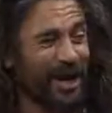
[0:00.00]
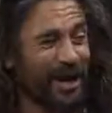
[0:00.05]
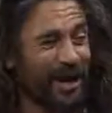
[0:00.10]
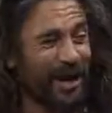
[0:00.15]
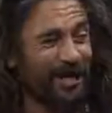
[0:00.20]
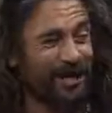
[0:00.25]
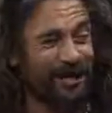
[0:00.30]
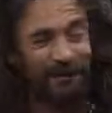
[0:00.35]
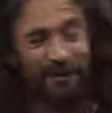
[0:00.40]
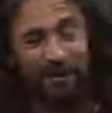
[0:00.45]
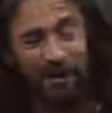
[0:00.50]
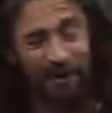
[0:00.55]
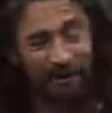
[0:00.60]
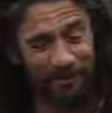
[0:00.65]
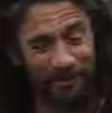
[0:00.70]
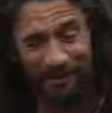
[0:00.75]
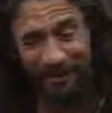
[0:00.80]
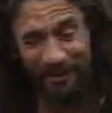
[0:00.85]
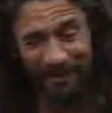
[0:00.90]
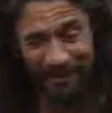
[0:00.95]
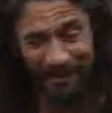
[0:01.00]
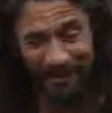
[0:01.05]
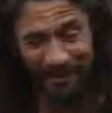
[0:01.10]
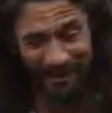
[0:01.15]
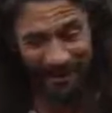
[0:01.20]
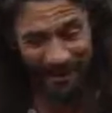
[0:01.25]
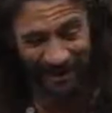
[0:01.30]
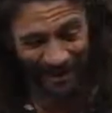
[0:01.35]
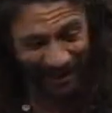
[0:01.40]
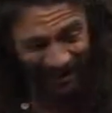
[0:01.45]
a gish mop. Oh
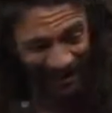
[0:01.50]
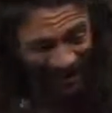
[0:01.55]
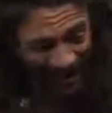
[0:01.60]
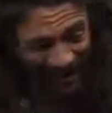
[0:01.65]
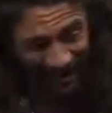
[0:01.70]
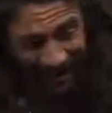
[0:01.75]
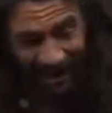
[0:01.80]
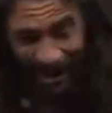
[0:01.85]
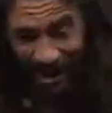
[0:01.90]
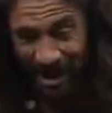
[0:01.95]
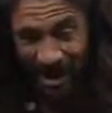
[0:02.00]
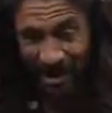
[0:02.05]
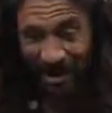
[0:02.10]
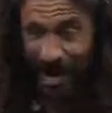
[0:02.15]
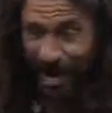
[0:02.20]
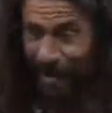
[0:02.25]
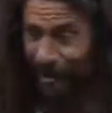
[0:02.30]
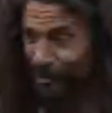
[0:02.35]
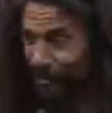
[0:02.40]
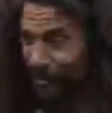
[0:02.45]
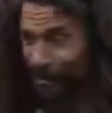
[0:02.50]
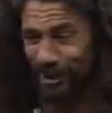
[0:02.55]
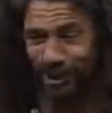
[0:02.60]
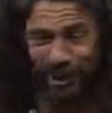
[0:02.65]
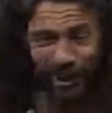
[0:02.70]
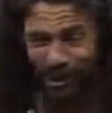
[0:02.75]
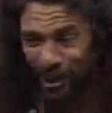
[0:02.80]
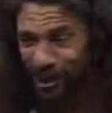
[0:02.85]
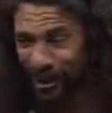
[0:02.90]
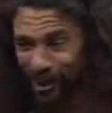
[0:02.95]
yeah. No, it looks like
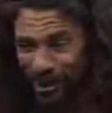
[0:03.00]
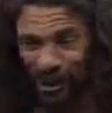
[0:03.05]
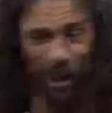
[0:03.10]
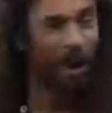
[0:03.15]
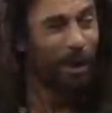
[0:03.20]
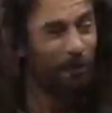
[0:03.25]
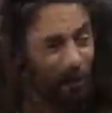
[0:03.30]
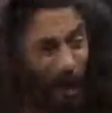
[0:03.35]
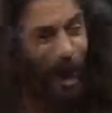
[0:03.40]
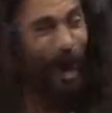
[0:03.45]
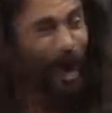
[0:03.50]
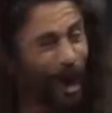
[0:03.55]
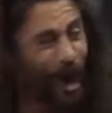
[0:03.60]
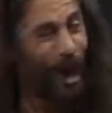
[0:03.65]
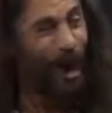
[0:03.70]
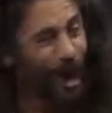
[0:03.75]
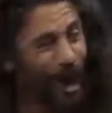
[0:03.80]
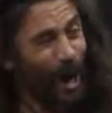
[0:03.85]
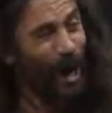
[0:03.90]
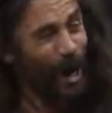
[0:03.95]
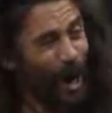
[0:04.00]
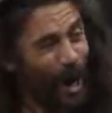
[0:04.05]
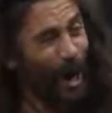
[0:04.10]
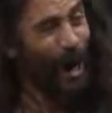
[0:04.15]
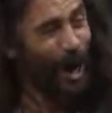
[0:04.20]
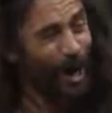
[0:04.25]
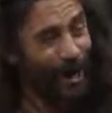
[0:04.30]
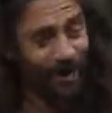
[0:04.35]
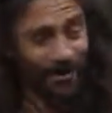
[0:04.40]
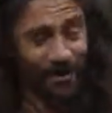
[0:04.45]
a gish.
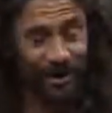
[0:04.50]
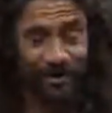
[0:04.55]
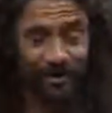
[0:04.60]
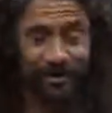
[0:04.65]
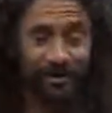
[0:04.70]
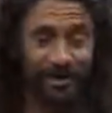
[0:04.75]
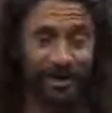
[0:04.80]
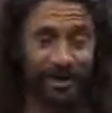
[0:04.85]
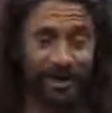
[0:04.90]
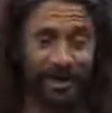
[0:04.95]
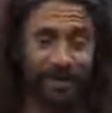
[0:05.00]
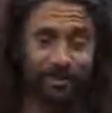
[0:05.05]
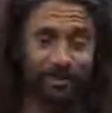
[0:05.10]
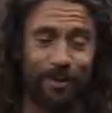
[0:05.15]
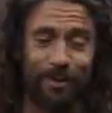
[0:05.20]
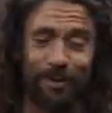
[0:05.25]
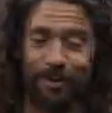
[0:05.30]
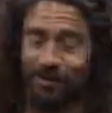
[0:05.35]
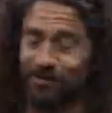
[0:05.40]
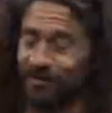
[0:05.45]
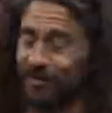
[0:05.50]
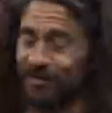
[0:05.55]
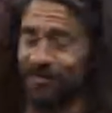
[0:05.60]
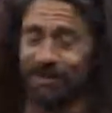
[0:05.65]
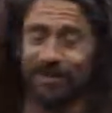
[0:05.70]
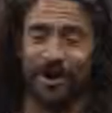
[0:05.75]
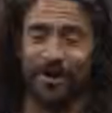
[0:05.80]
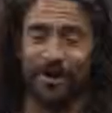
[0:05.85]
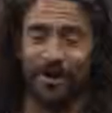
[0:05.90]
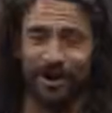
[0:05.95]
And I knew what a gish mop was, but I
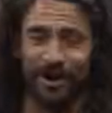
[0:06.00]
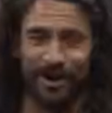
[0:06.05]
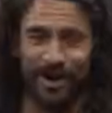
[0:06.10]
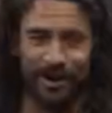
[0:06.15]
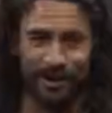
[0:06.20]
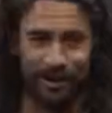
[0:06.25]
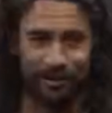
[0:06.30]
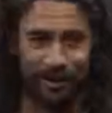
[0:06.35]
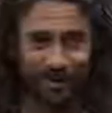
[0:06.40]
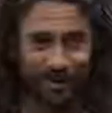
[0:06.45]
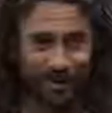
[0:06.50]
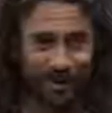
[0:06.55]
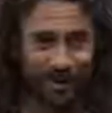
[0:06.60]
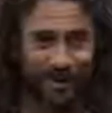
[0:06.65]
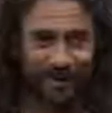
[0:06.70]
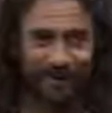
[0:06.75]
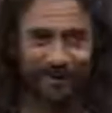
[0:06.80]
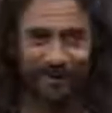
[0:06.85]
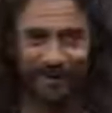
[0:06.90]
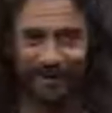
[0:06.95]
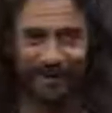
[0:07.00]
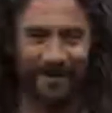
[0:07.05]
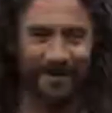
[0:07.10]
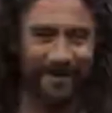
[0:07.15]
didn't know what a gish was, so